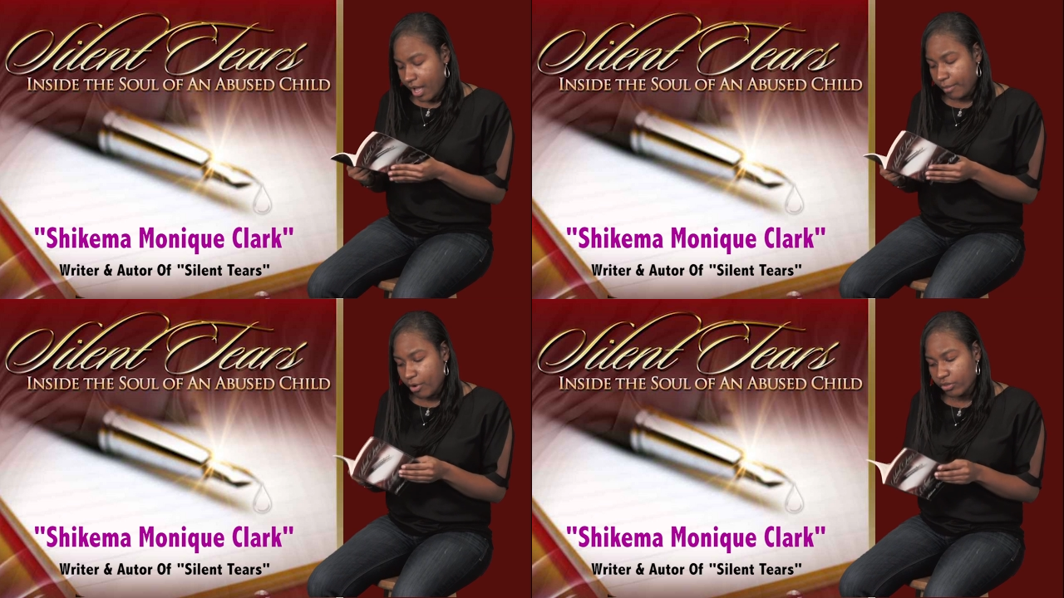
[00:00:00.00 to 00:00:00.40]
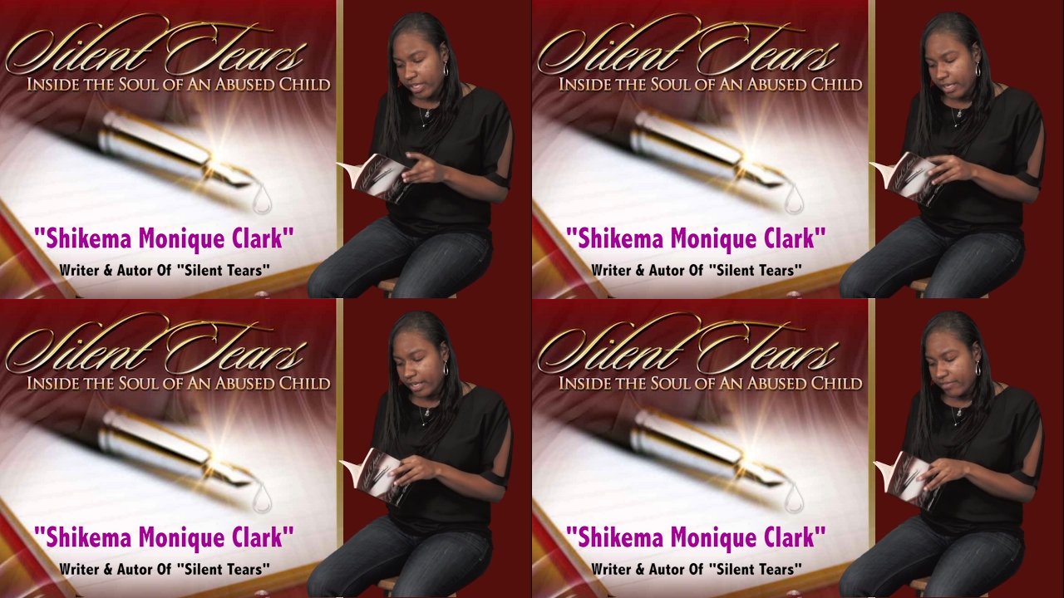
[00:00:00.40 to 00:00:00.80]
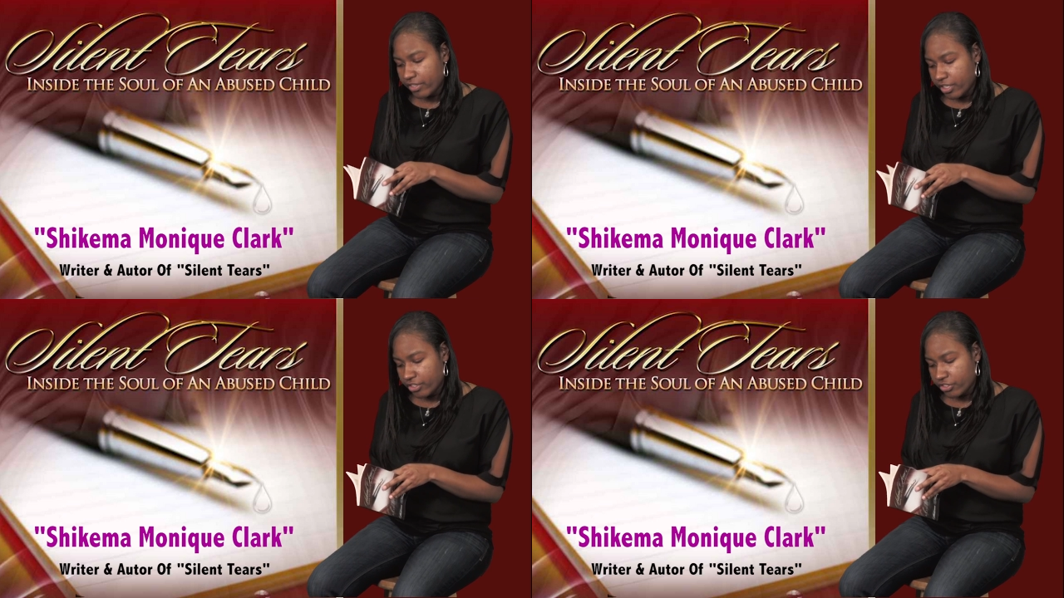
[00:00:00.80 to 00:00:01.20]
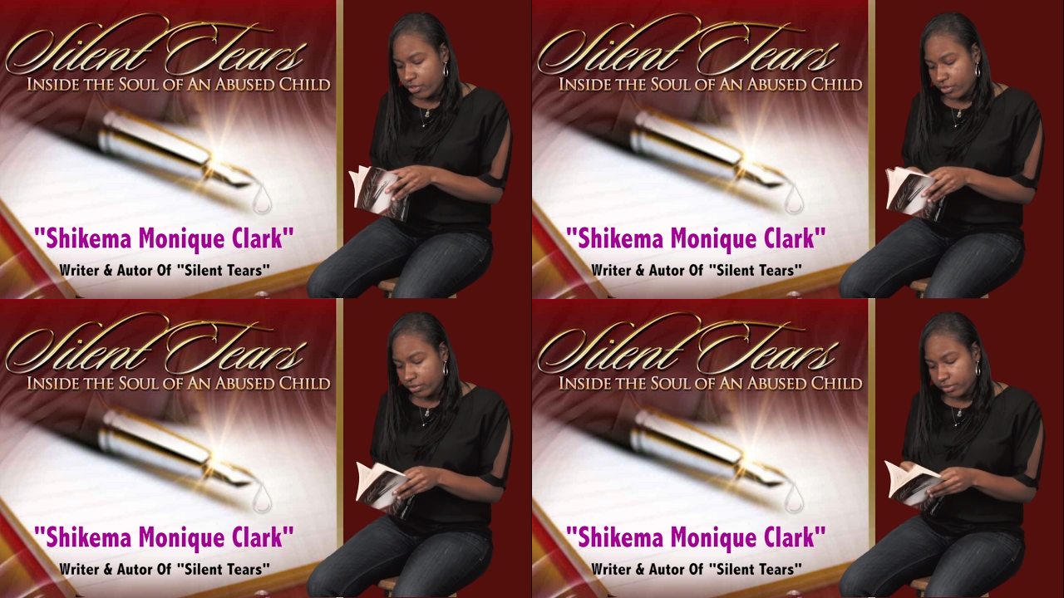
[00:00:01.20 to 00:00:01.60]
I'm only 11 years
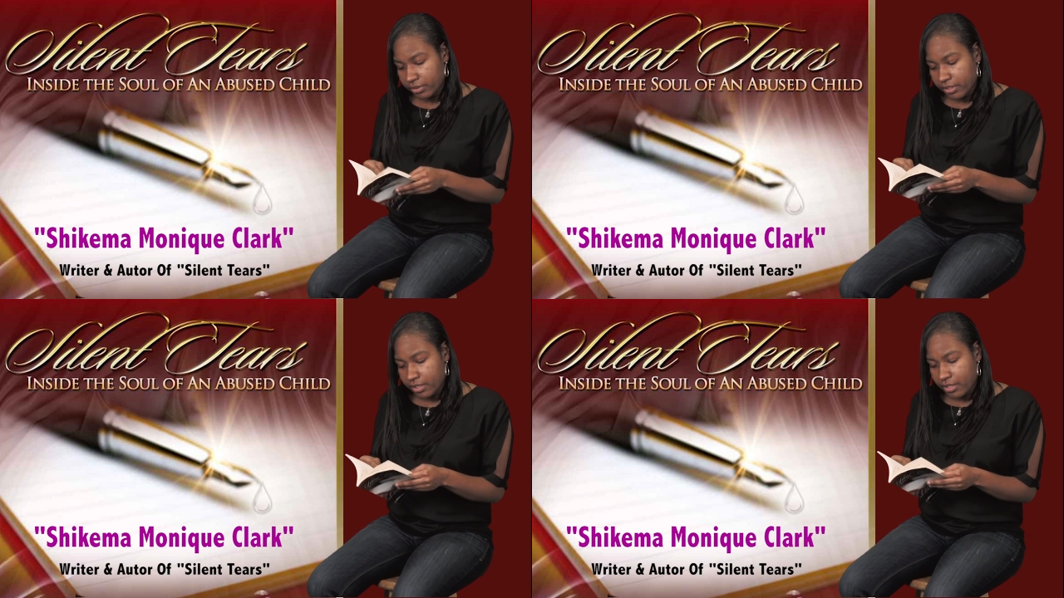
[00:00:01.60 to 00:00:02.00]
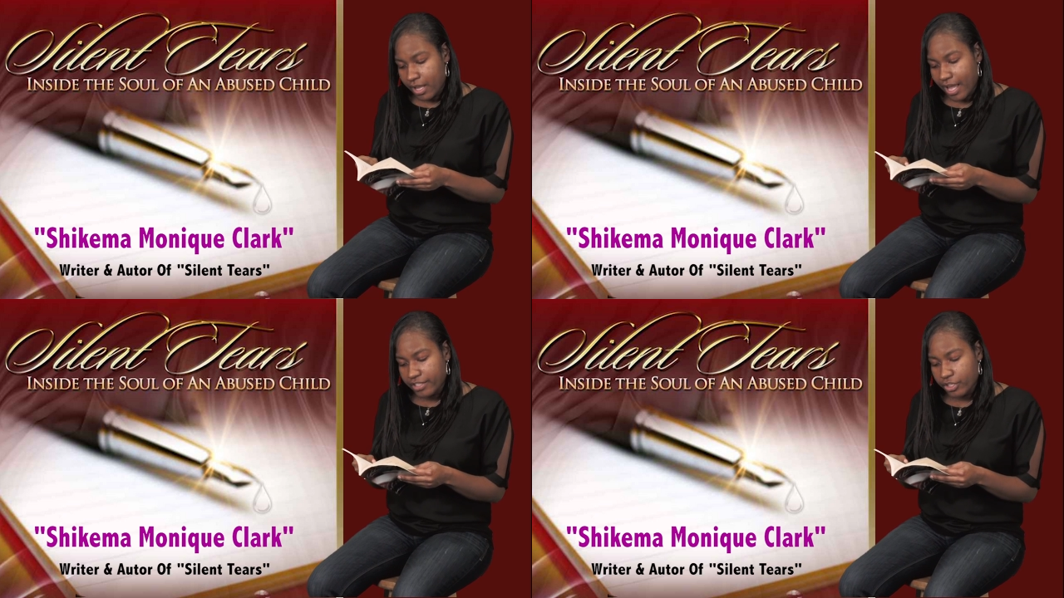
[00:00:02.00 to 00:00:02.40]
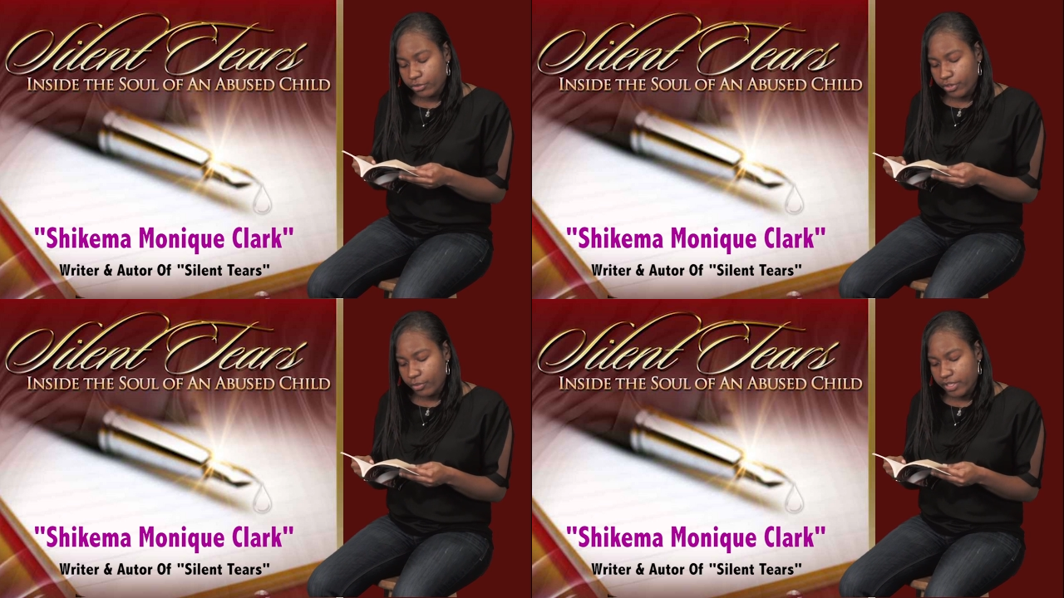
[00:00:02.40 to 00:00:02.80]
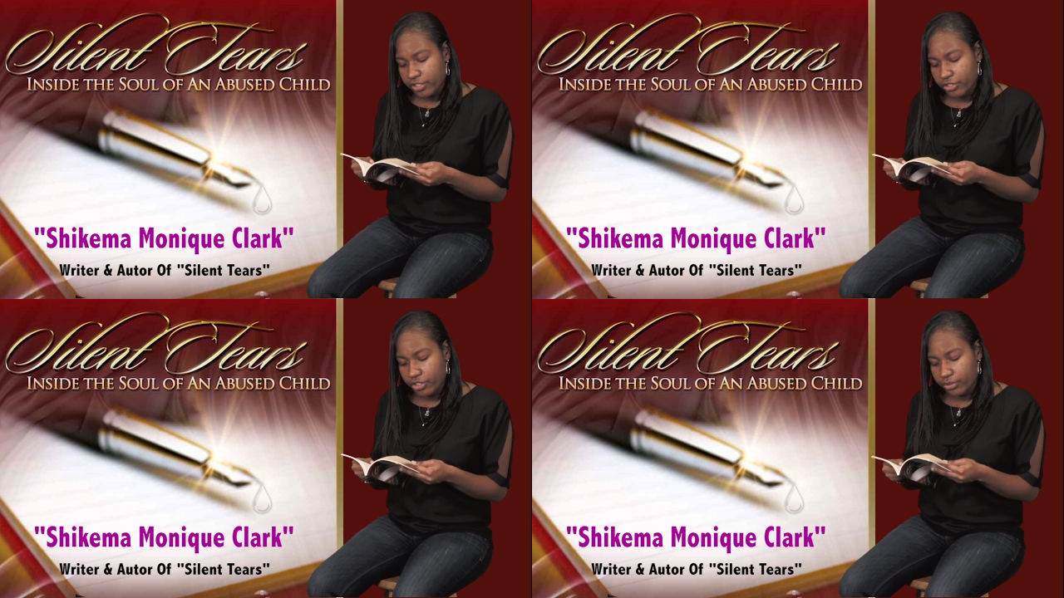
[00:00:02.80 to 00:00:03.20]
old. I don't know
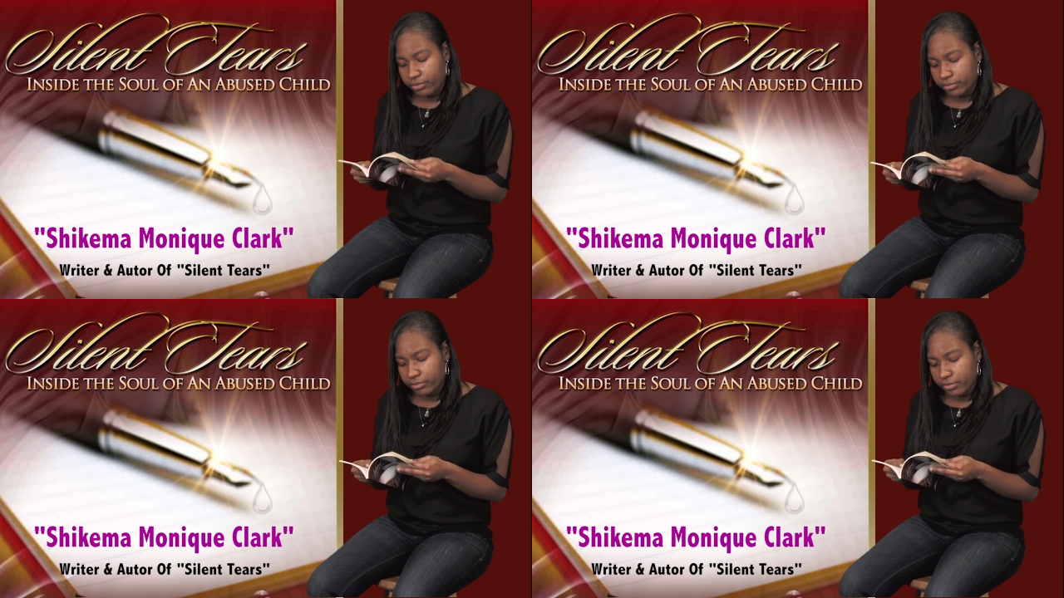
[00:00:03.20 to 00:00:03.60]
what to do.